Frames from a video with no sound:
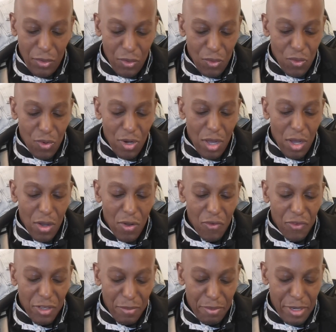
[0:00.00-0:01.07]
all
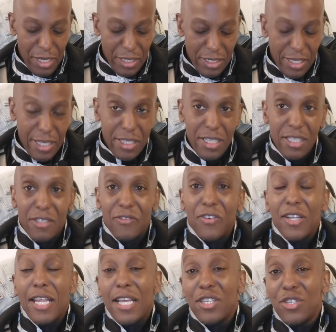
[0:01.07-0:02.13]
over the place, yet these
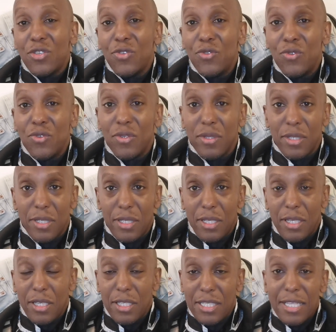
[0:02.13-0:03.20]
financial
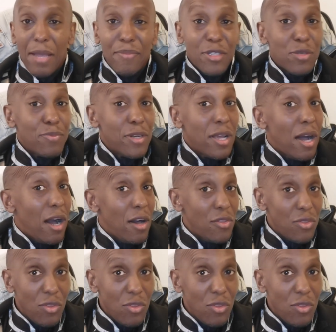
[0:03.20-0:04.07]
establishment are